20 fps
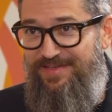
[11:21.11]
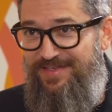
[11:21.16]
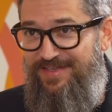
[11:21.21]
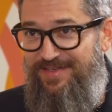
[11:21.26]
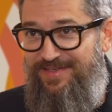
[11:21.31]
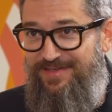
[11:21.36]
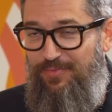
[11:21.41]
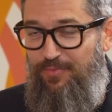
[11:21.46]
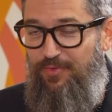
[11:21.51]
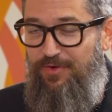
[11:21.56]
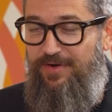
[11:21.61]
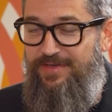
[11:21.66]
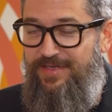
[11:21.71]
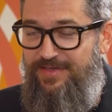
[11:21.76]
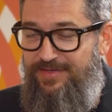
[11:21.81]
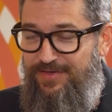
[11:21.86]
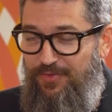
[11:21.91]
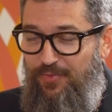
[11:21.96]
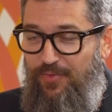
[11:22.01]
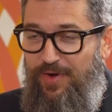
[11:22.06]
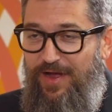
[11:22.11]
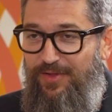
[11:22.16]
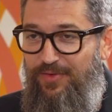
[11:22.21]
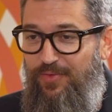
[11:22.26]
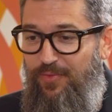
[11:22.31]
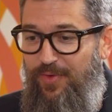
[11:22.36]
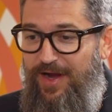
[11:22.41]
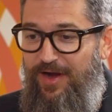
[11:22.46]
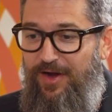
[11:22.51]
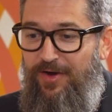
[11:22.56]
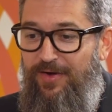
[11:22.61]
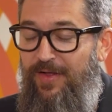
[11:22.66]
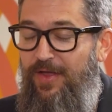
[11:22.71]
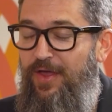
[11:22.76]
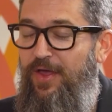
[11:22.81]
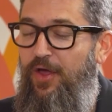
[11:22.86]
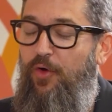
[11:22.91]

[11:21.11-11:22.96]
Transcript: system works, as you're well aware,